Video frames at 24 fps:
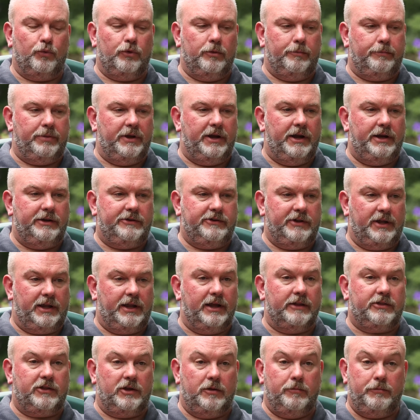would be to
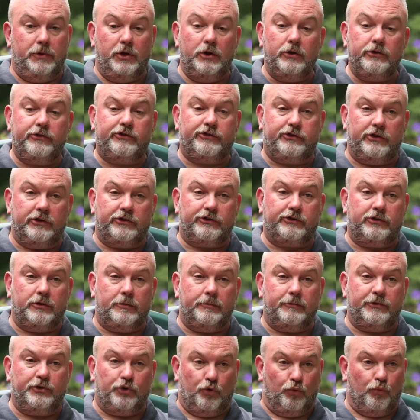get the immune
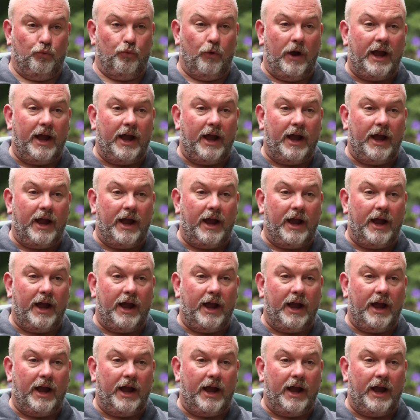system to